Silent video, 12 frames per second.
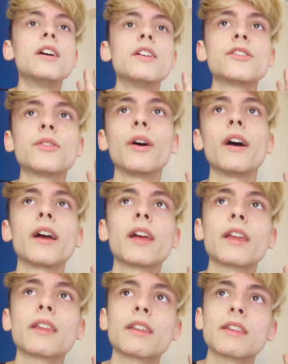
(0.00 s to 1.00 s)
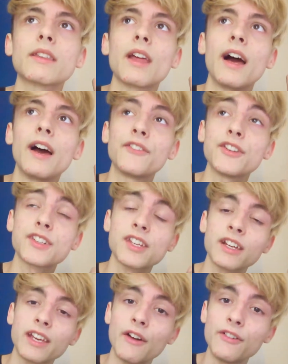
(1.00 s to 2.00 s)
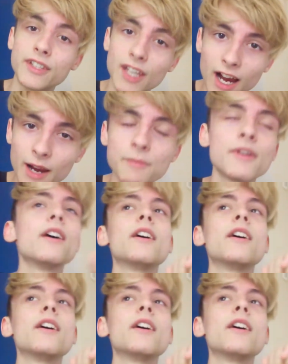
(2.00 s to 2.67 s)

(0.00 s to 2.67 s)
so I have to sync every time.